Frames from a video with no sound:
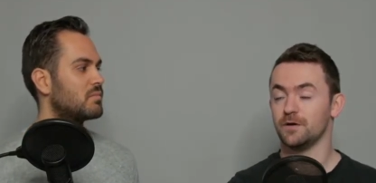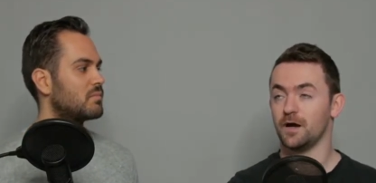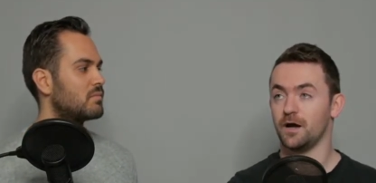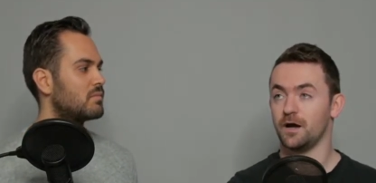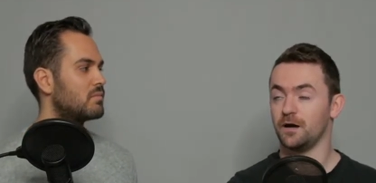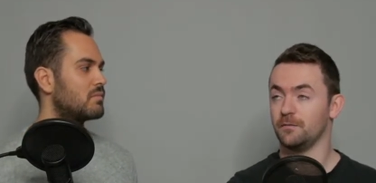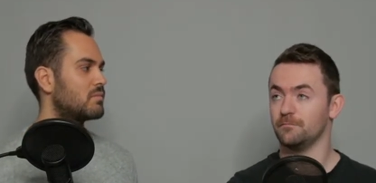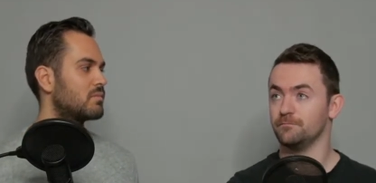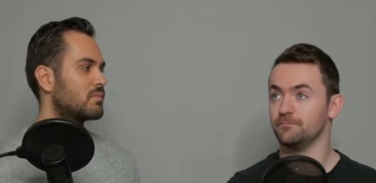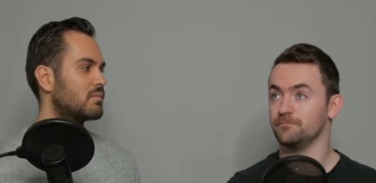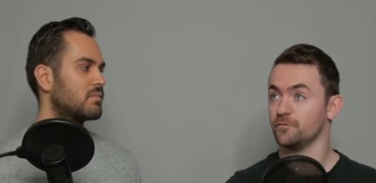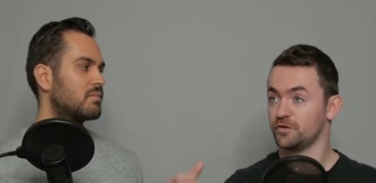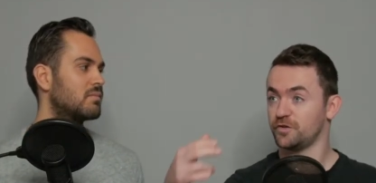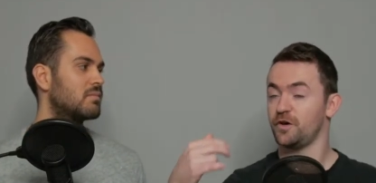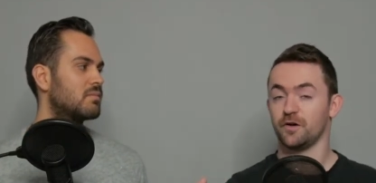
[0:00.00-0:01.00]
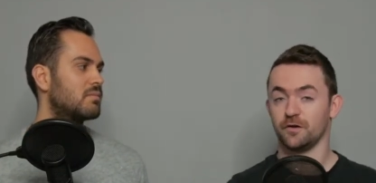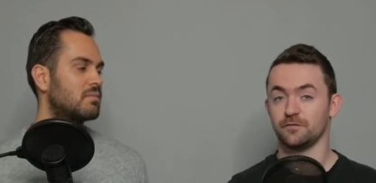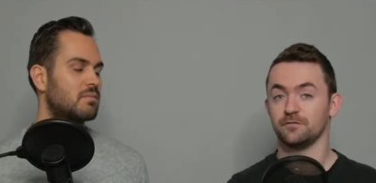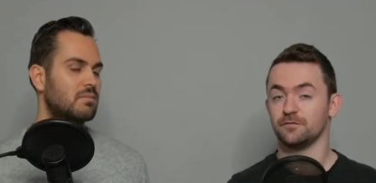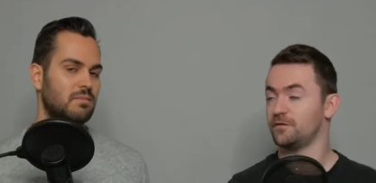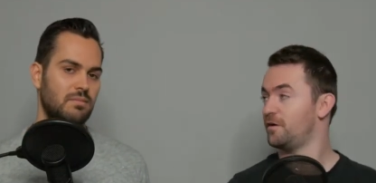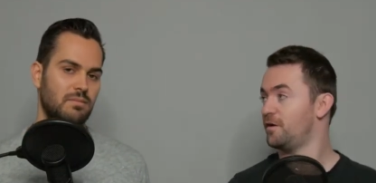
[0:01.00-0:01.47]
Speaker 1: um,
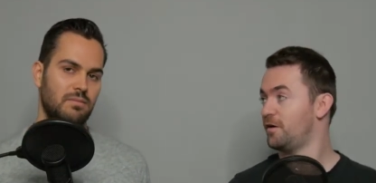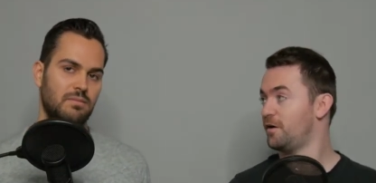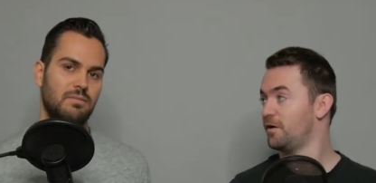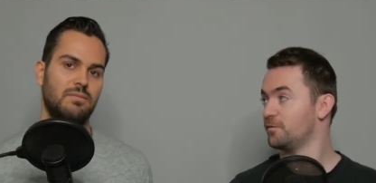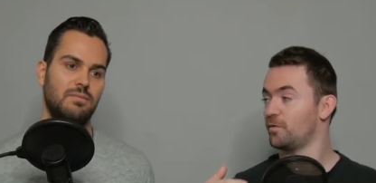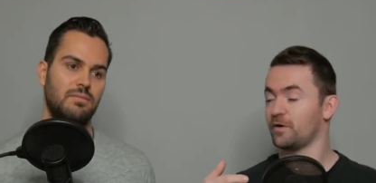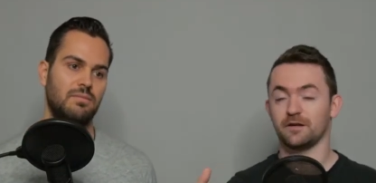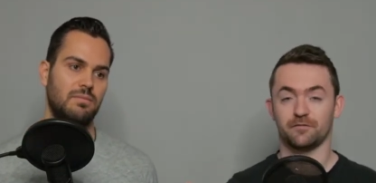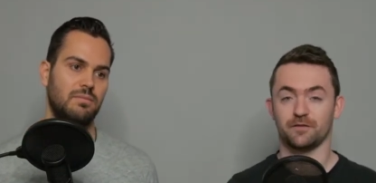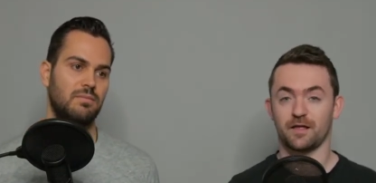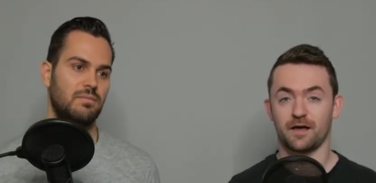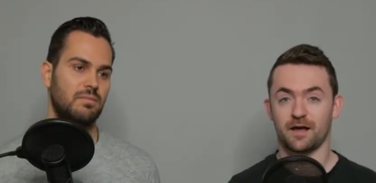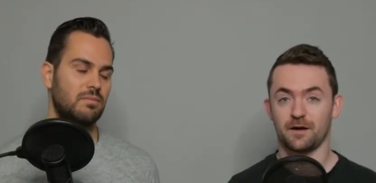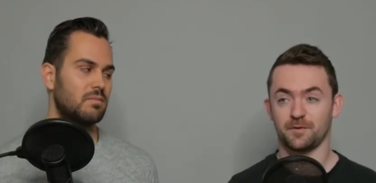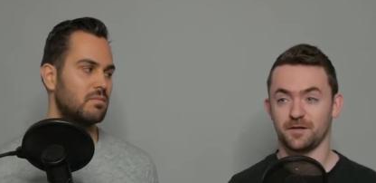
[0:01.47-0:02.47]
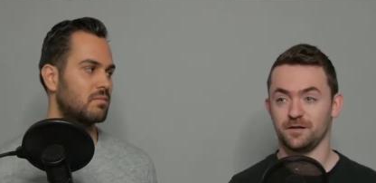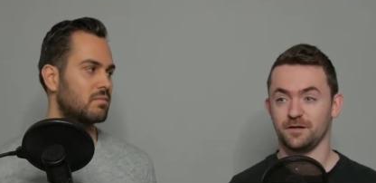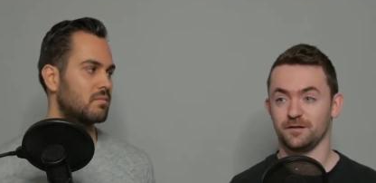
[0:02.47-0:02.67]
return on whatever that habit